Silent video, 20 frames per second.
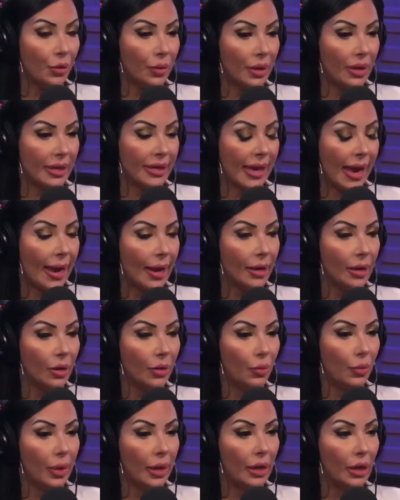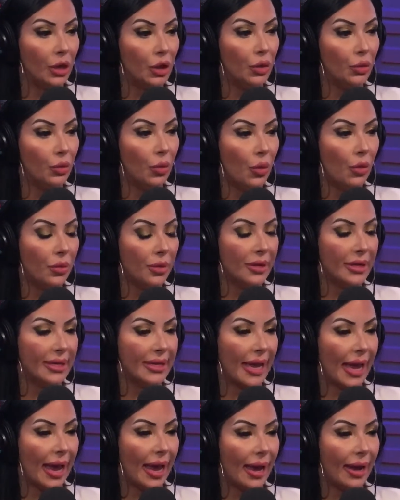win is how you win. You always
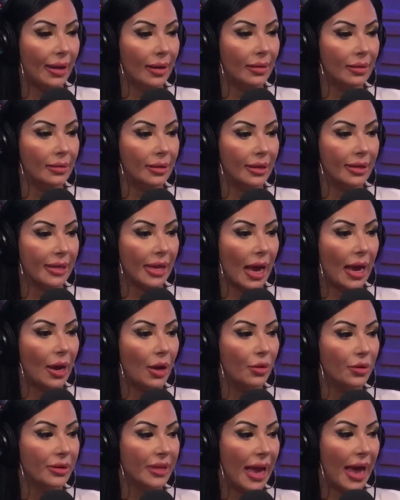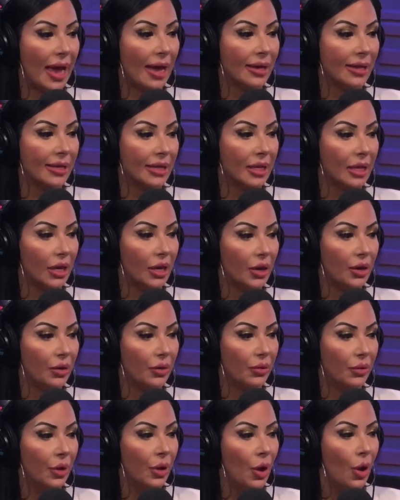say, listen, I always ask
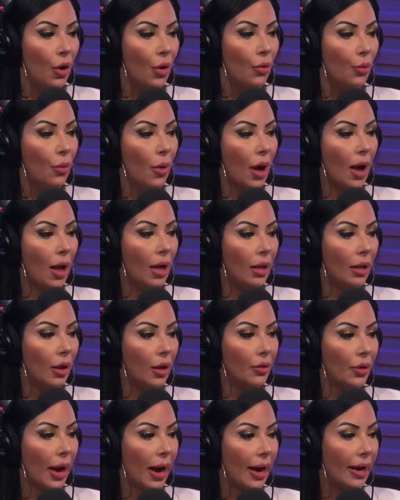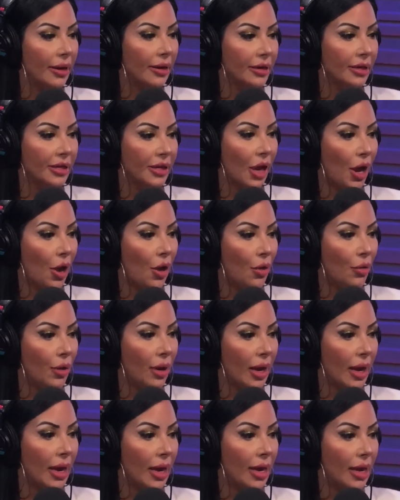you, well, okay, so
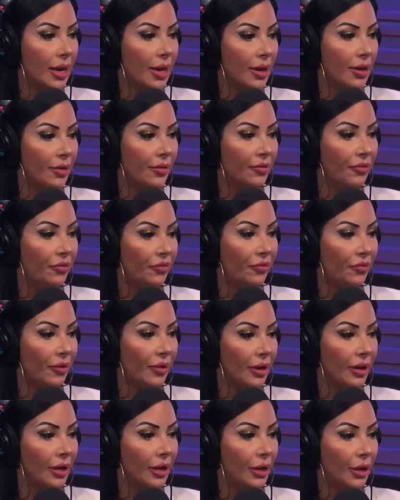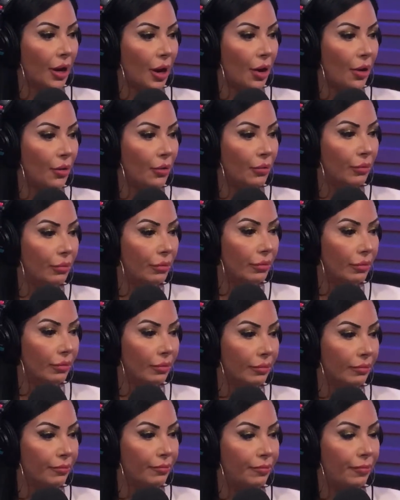if, you know,
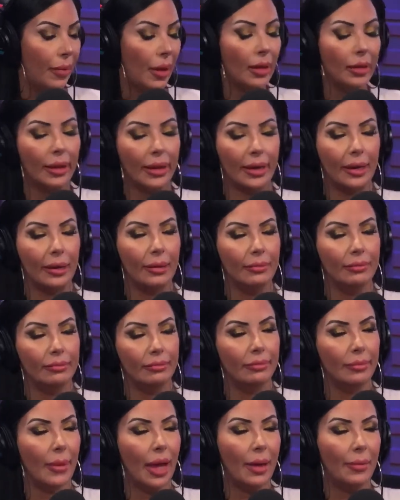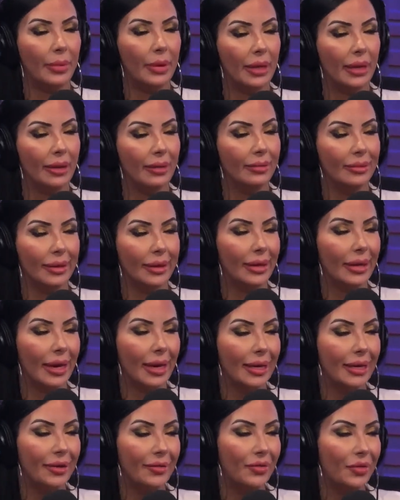like, I'm going to
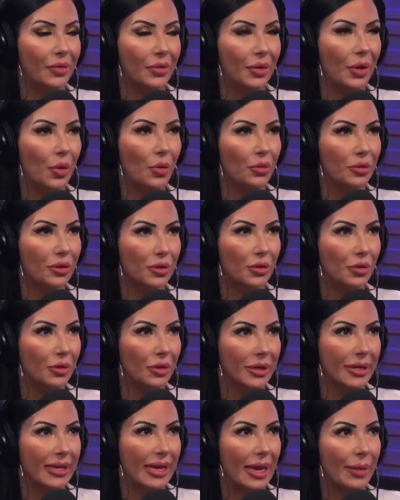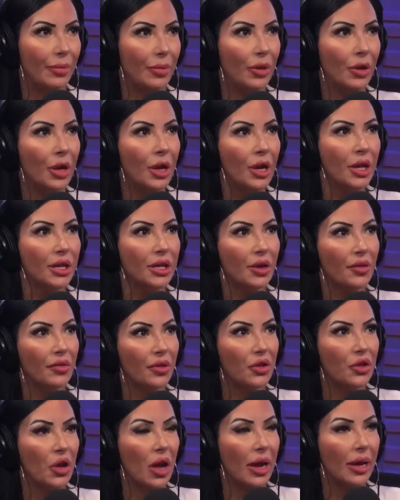give you an old school example. So if
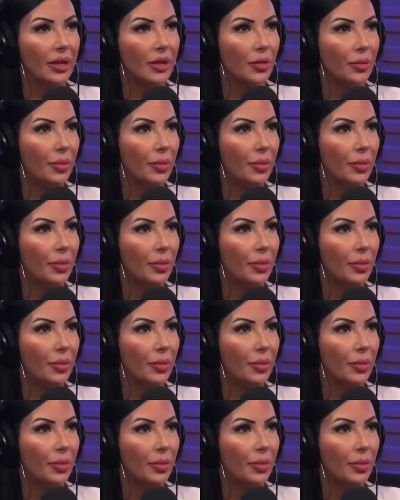the Giants are